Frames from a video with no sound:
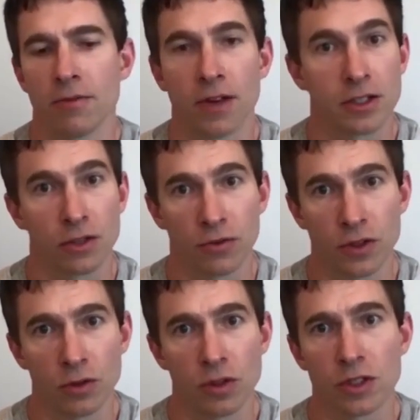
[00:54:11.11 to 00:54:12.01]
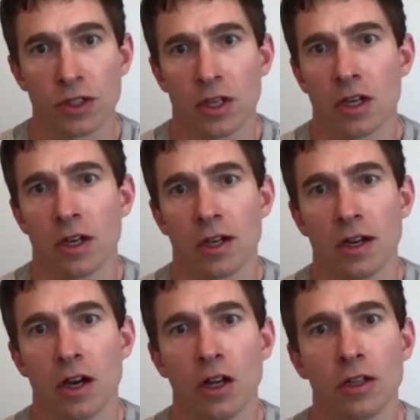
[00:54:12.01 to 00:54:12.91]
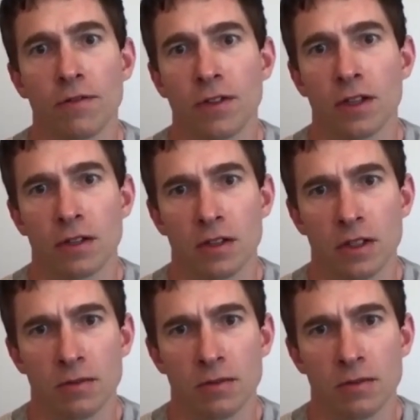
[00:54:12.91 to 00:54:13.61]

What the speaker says: fossil fuels, all of the